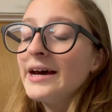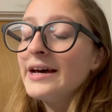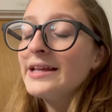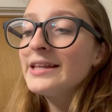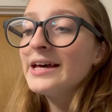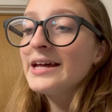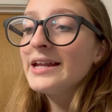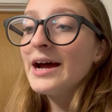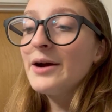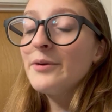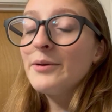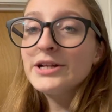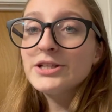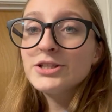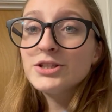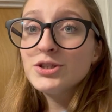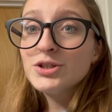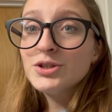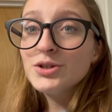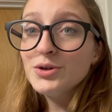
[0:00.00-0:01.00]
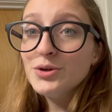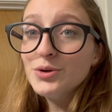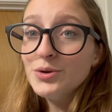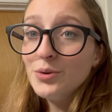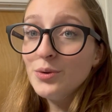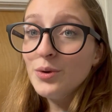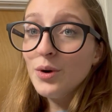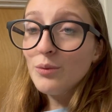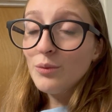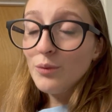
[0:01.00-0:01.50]
And then I went
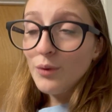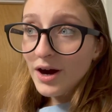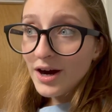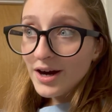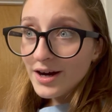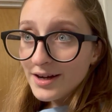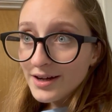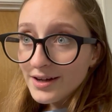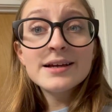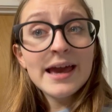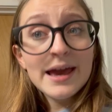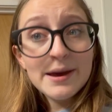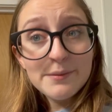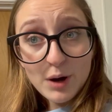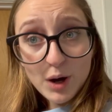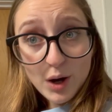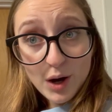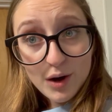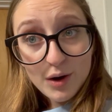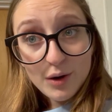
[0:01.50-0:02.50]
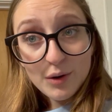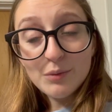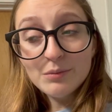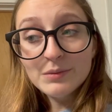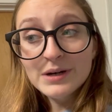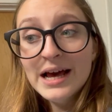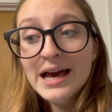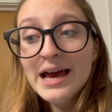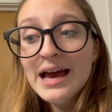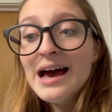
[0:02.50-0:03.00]
to work, came
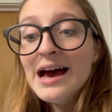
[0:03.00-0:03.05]
home,